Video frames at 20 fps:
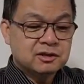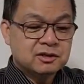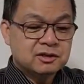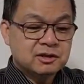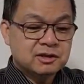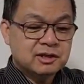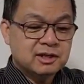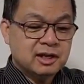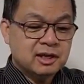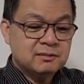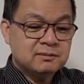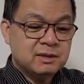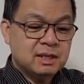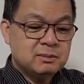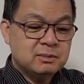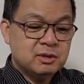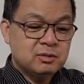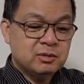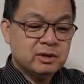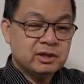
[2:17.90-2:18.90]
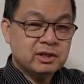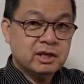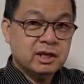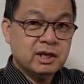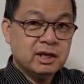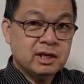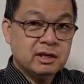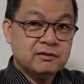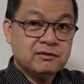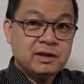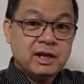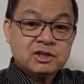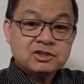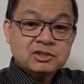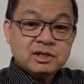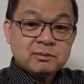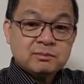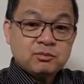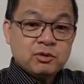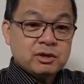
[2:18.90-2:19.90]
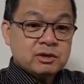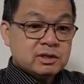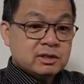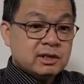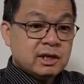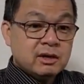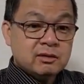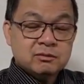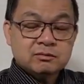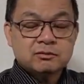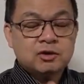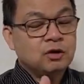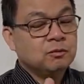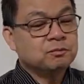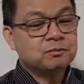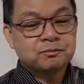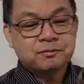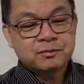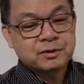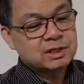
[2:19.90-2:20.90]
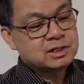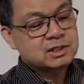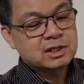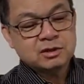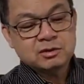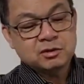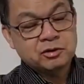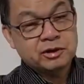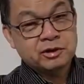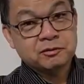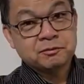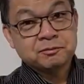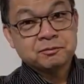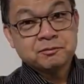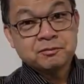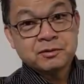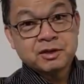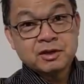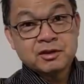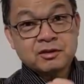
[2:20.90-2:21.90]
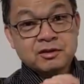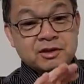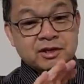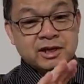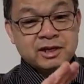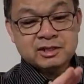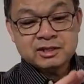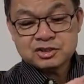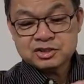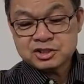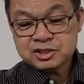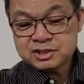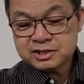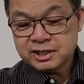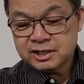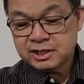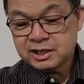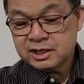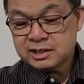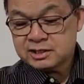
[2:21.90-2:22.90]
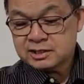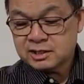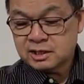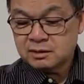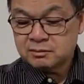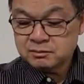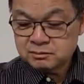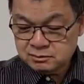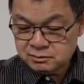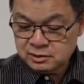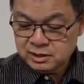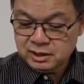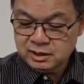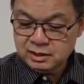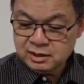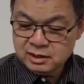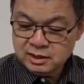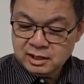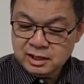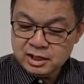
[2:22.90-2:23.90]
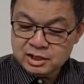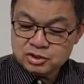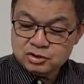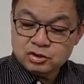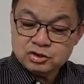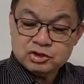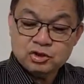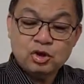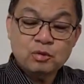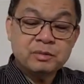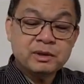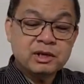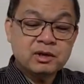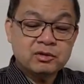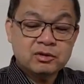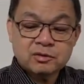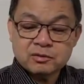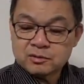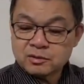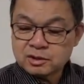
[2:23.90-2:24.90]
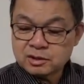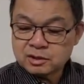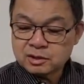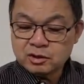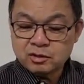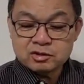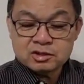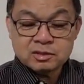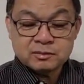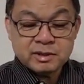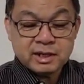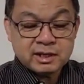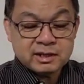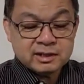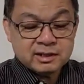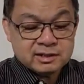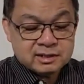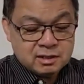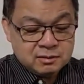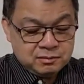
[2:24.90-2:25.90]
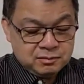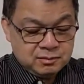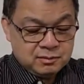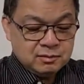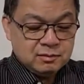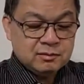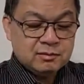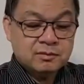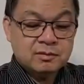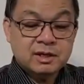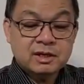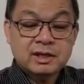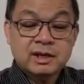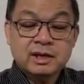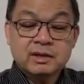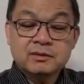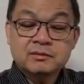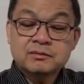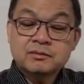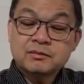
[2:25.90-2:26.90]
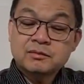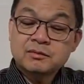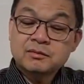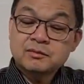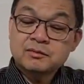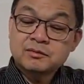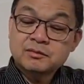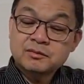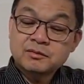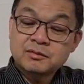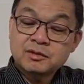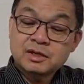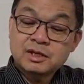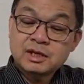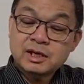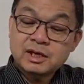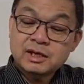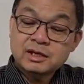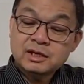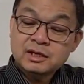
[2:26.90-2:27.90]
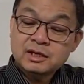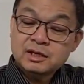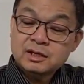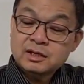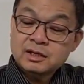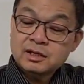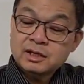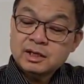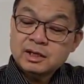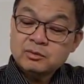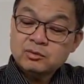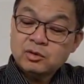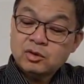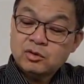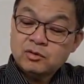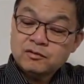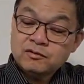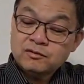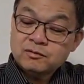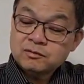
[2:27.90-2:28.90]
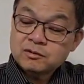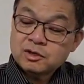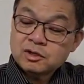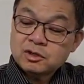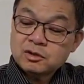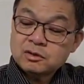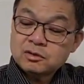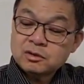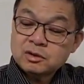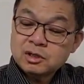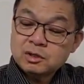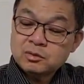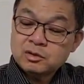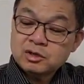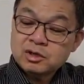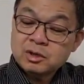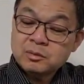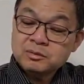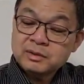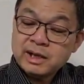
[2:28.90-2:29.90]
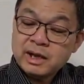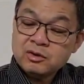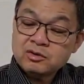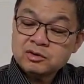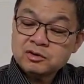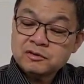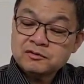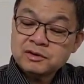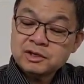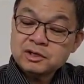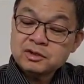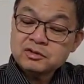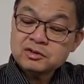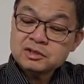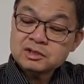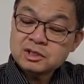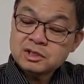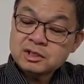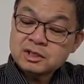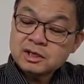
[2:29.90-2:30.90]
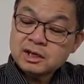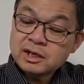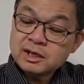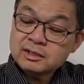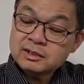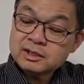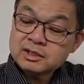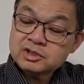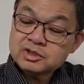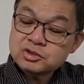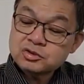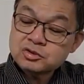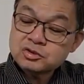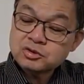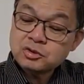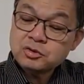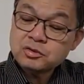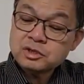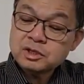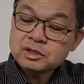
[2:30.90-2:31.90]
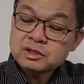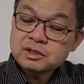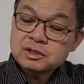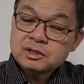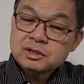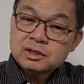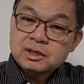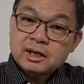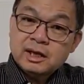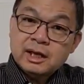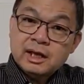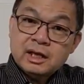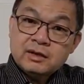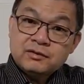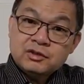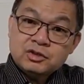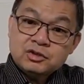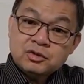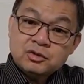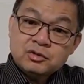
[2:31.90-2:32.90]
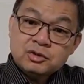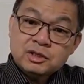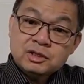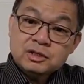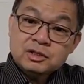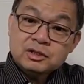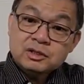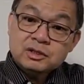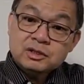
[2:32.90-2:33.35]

Okay, maybe with a flashlight pointed at, no, let's not go there. Okay, let's just say that's thing. I showed you open out closing mechanism. Again, okay, it will come down on your fingers unless you turn it, and if you turn it,